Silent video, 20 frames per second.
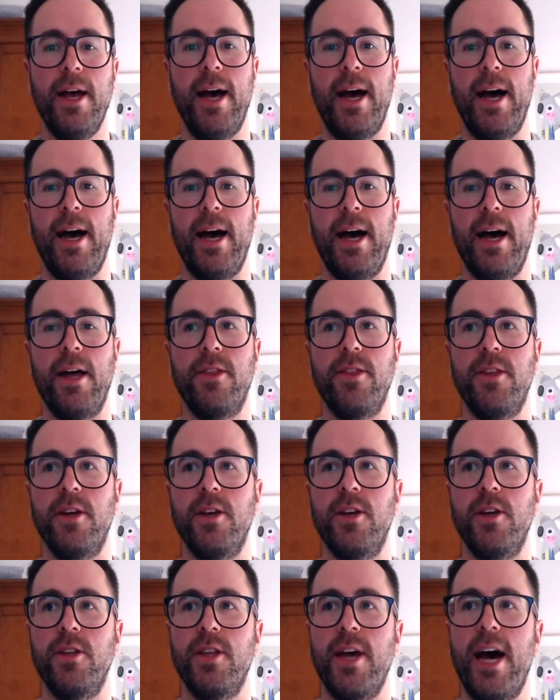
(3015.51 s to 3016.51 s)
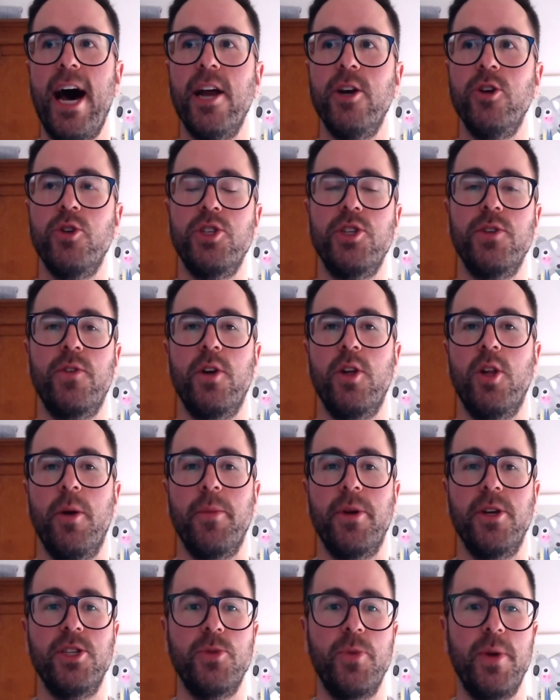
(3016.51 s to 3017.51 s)
the hundreds of
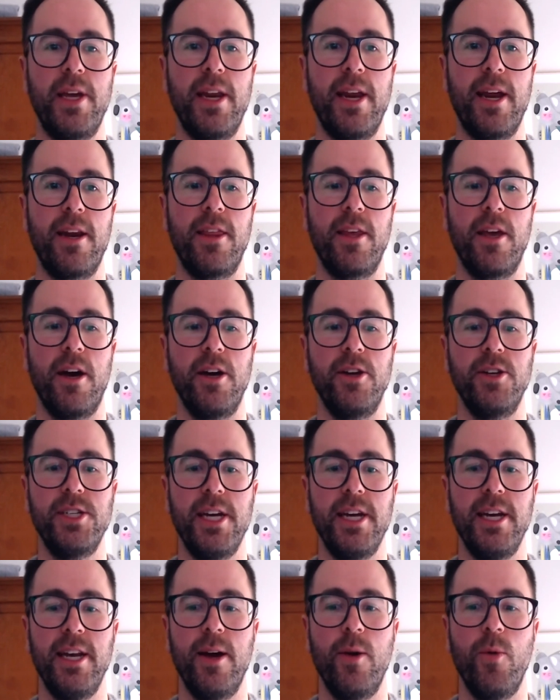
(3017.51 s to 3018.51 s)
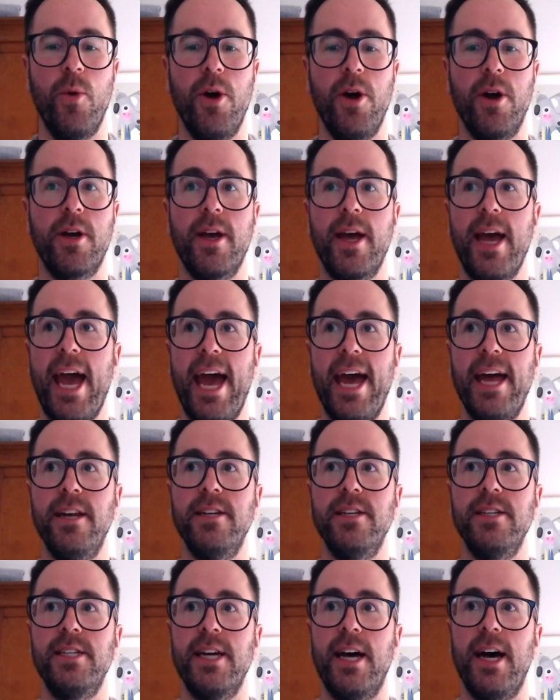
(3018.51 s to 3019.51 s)
kilometres we get out of the IoT network,
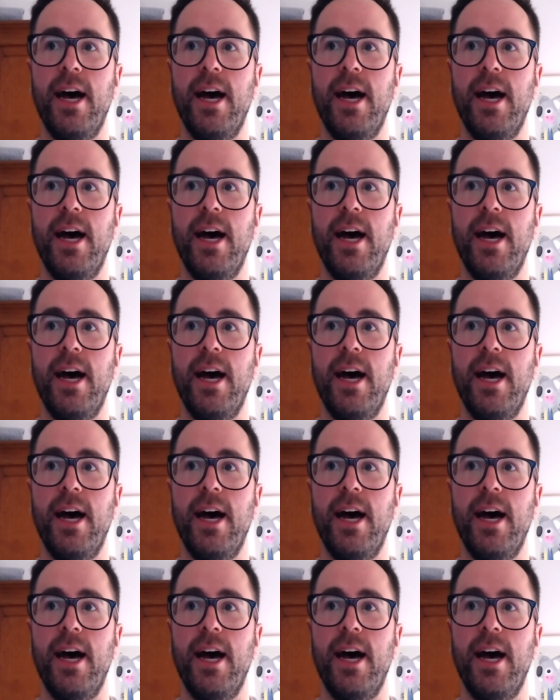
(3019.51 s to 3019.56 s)
and